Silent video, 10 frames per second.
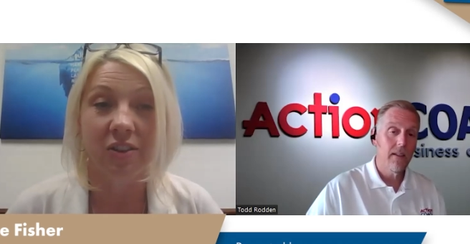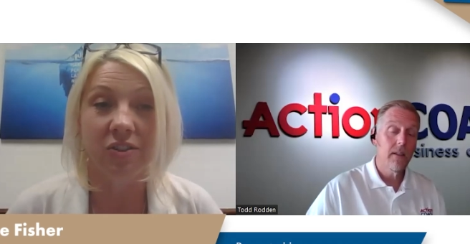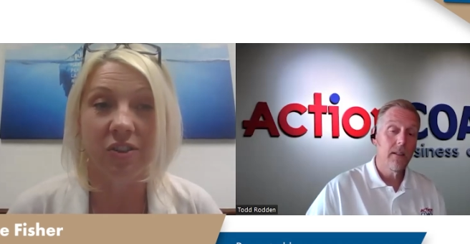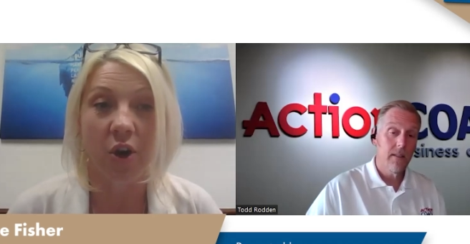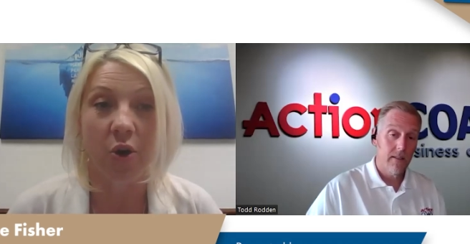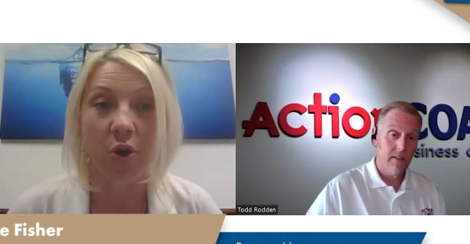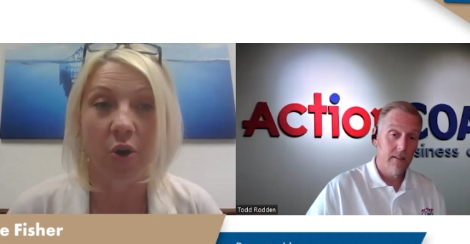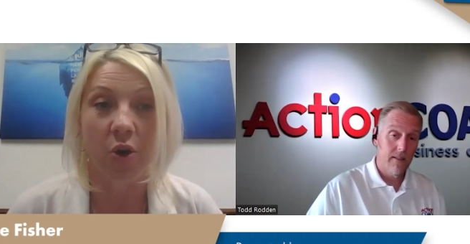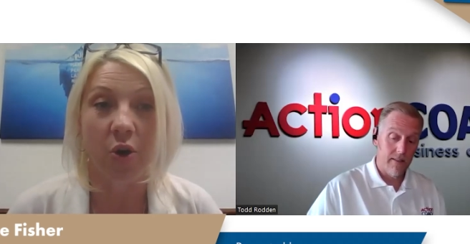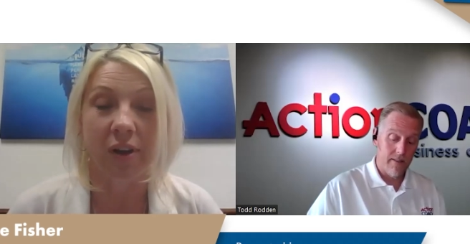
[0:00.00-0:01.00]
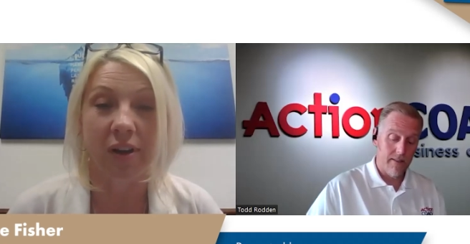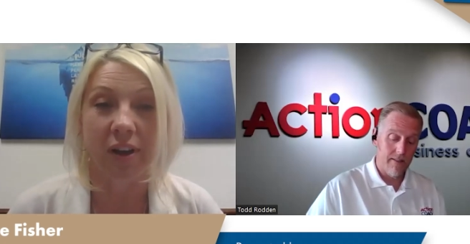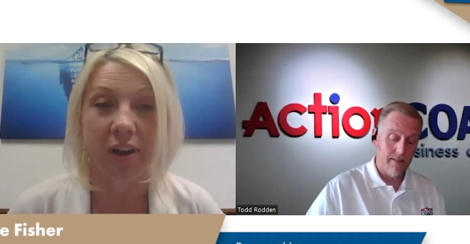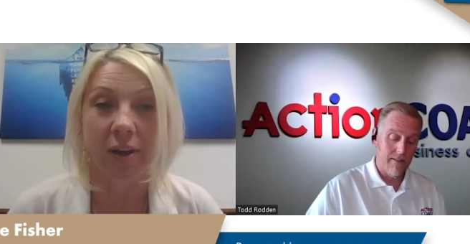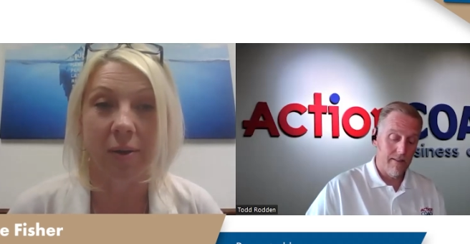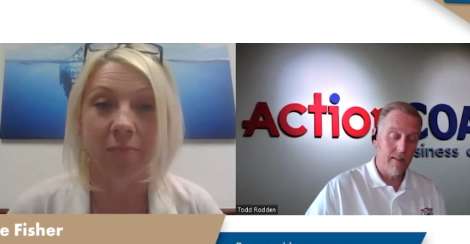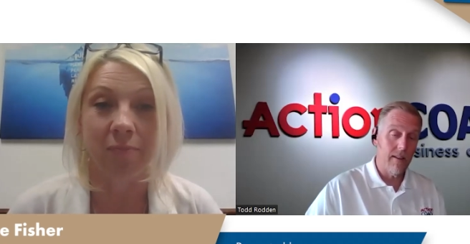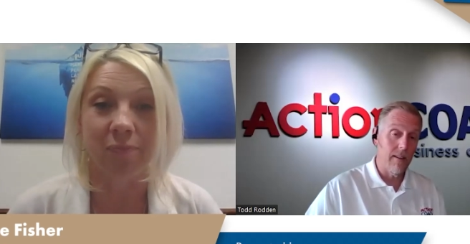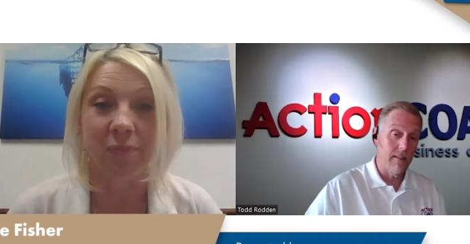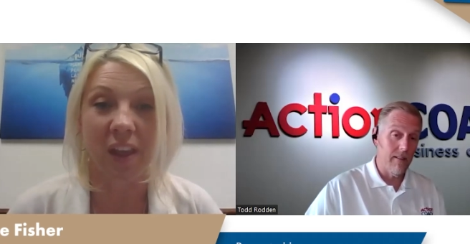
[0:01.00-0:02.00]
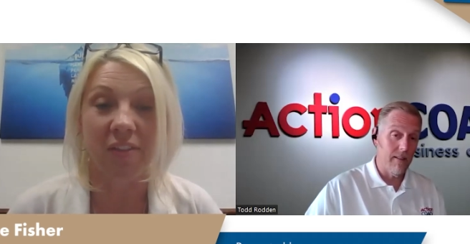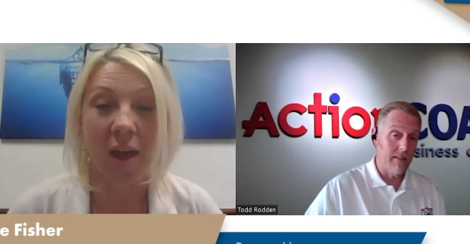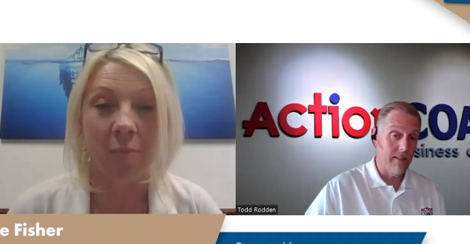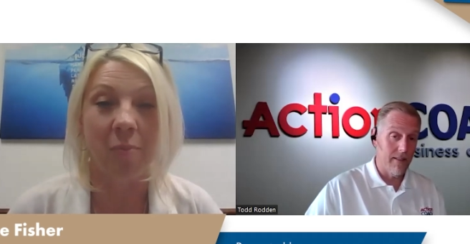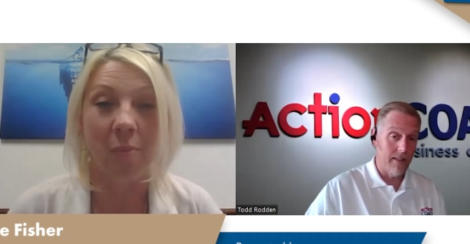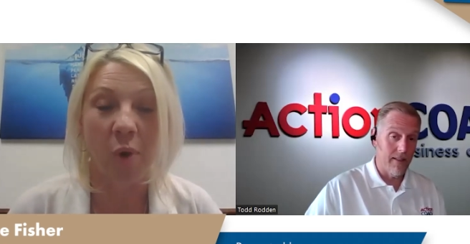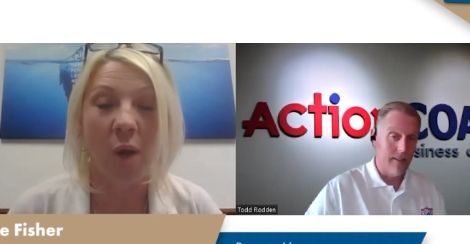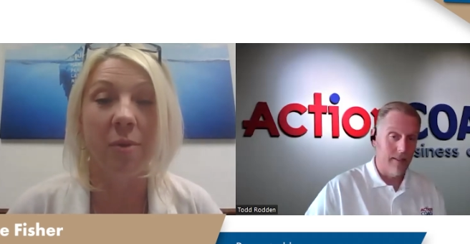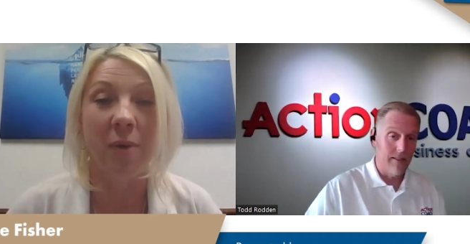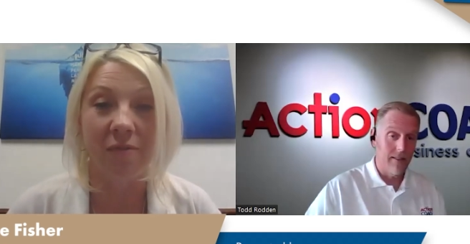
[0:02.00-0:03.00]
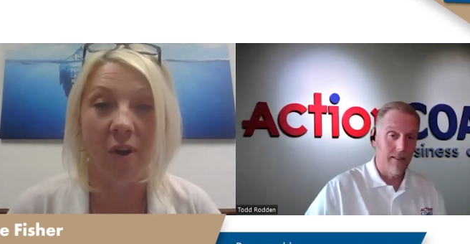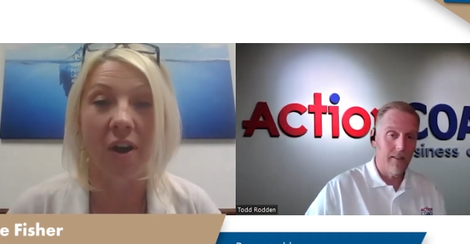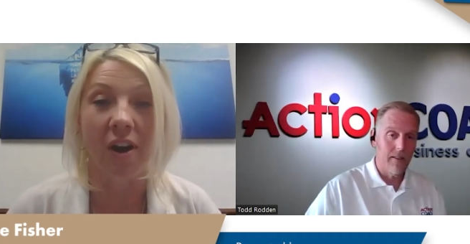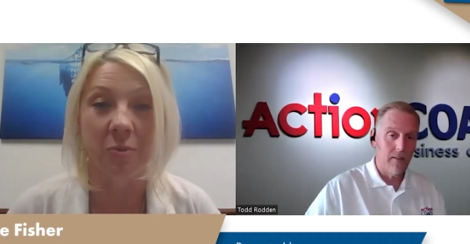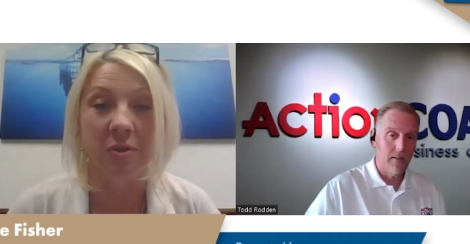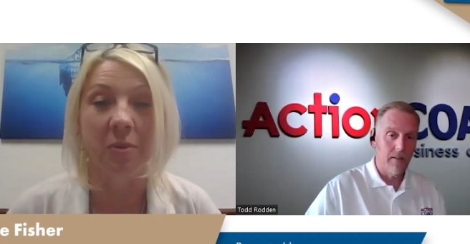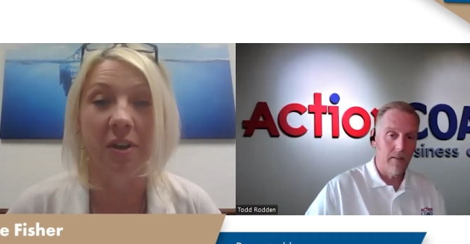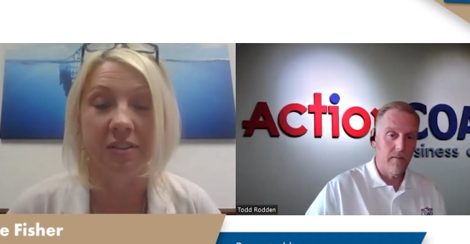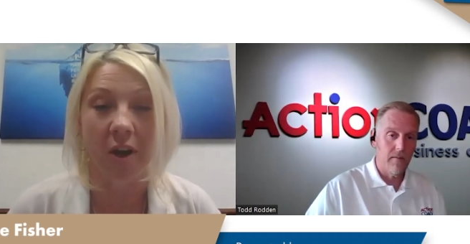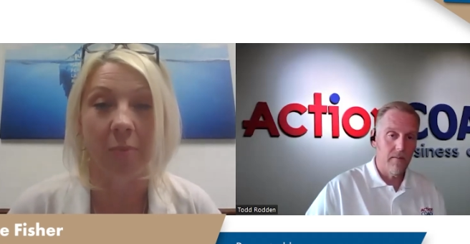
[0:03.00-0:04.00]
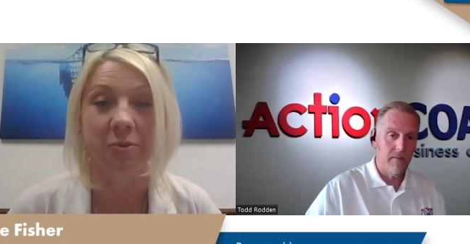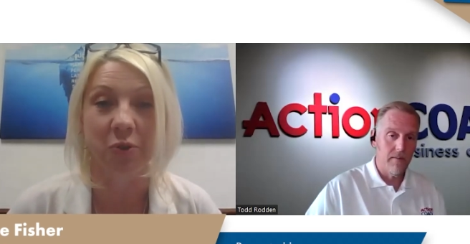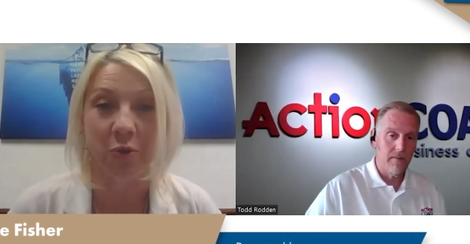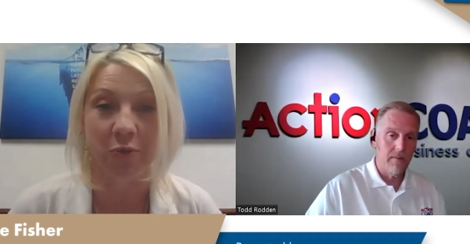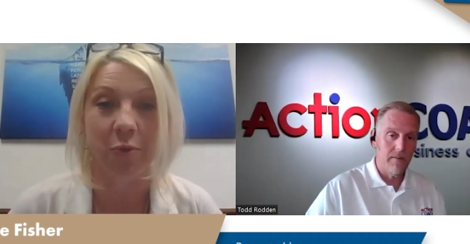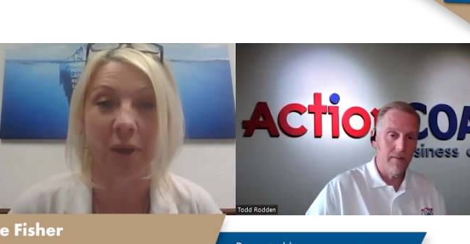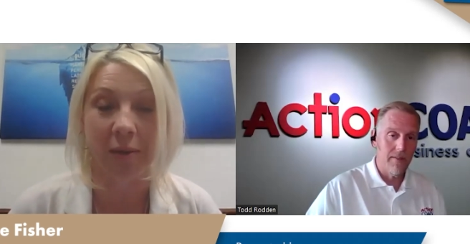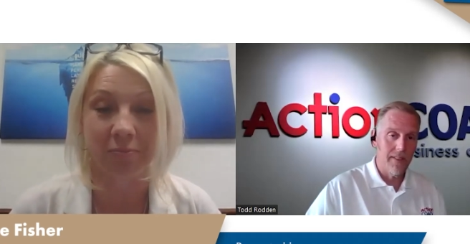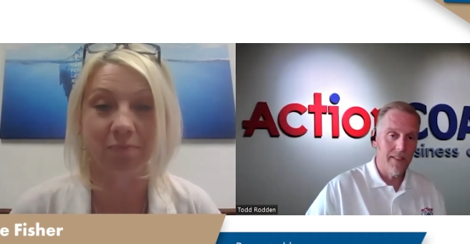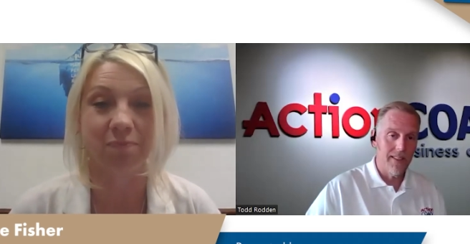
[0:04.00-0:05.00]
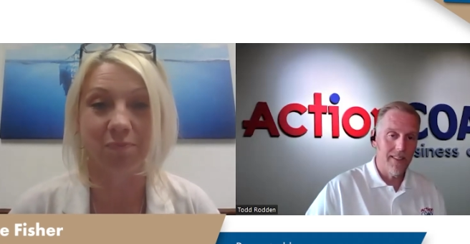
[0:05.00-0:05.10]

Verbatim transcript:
Speaker 1: So um, that probably by far has been the biggest obstacle for me.